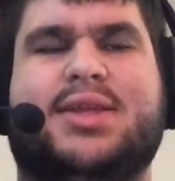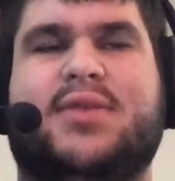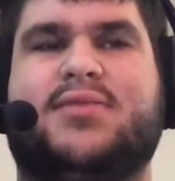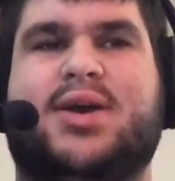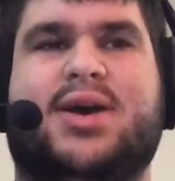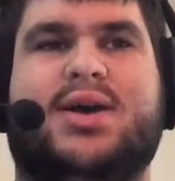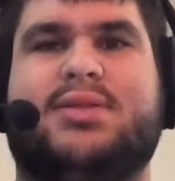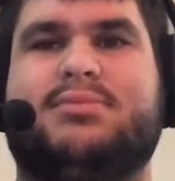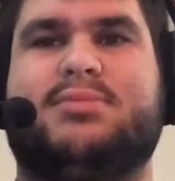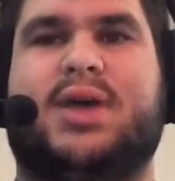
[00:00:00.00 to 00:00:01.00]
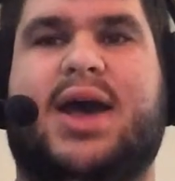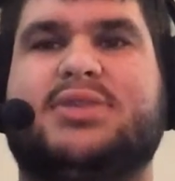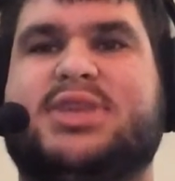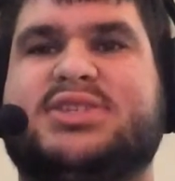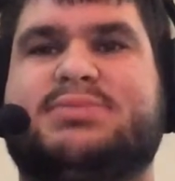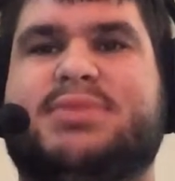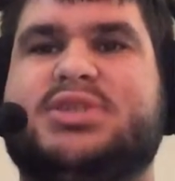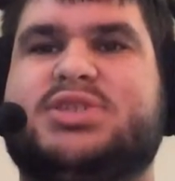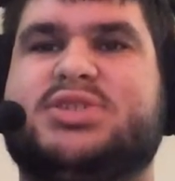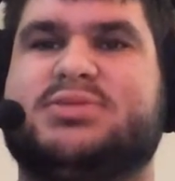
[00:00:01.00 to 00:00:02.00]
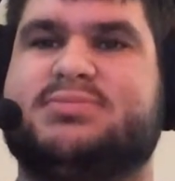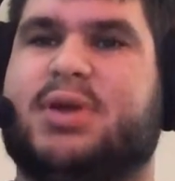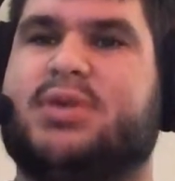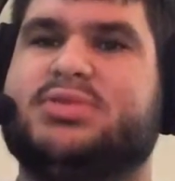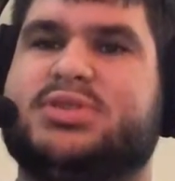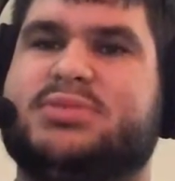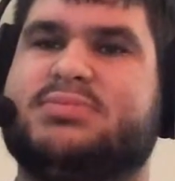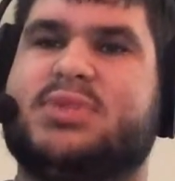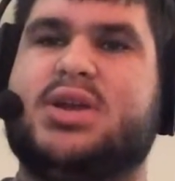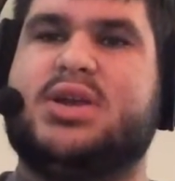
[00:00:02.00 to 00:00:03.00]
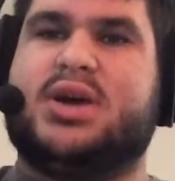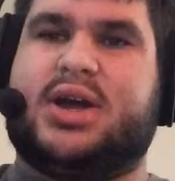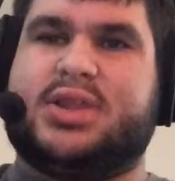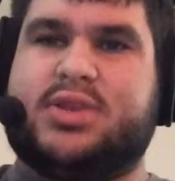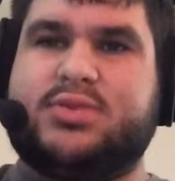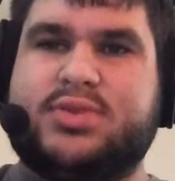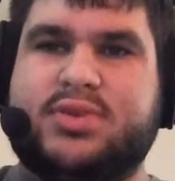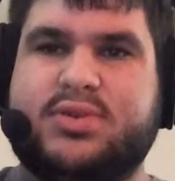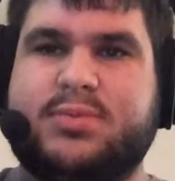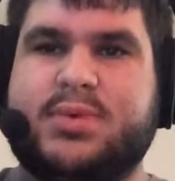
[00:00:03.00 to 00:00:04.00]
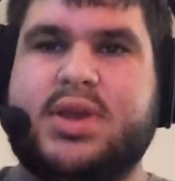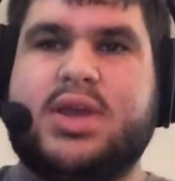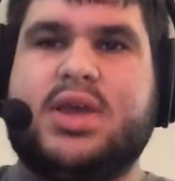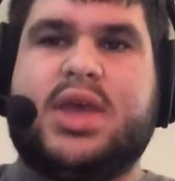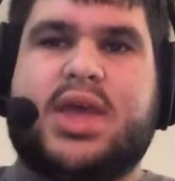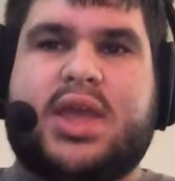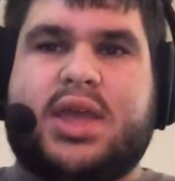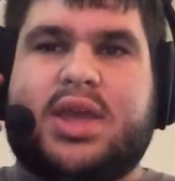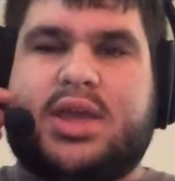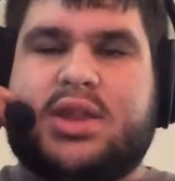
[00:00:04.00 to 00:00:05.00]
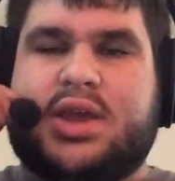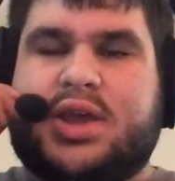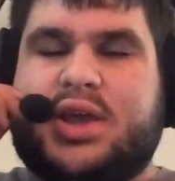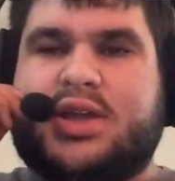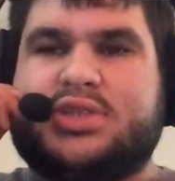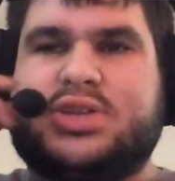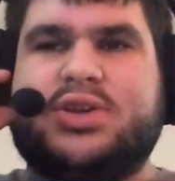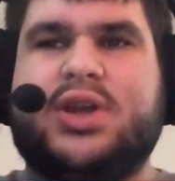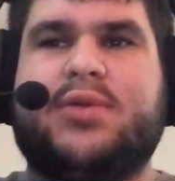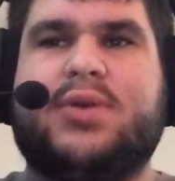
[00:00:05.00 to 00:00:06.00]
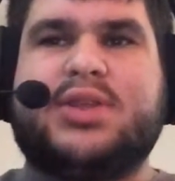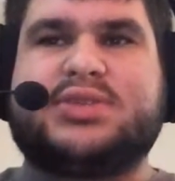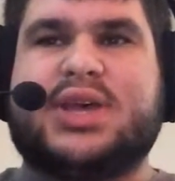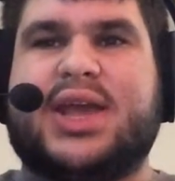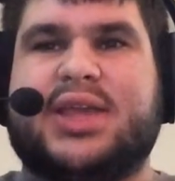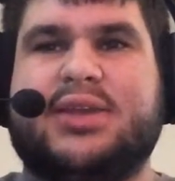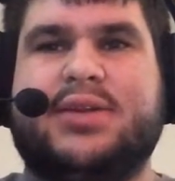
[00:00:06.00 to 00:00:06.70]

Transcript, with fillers: If not, I'll take some pictures and post them on YouTube and uh, show y'all what it's like.